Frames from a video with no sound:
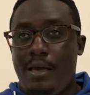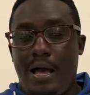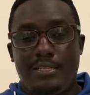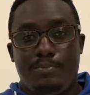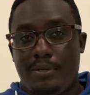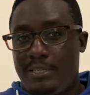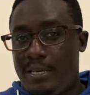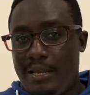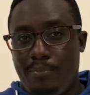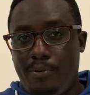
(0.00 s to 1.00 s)
At a
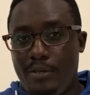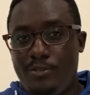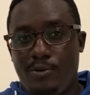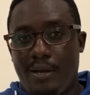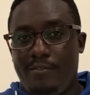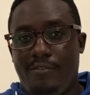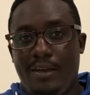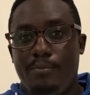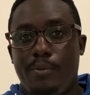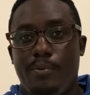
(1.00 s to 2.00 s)
particular point, you can
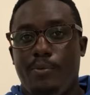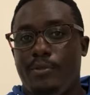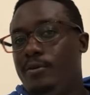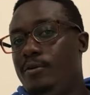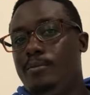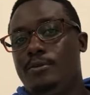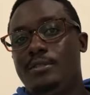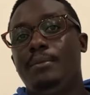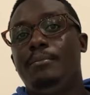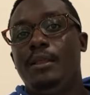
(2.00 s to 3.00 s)
find people with almost
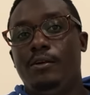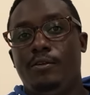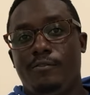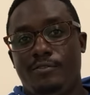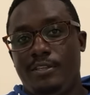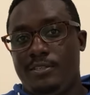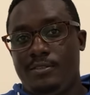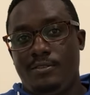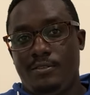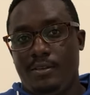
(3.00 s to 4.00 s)
1 million of
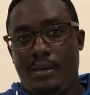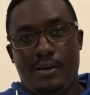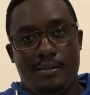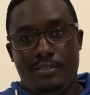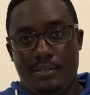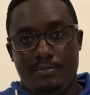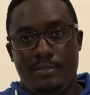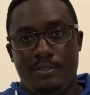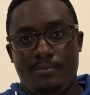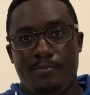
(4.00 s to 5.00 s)
these germs.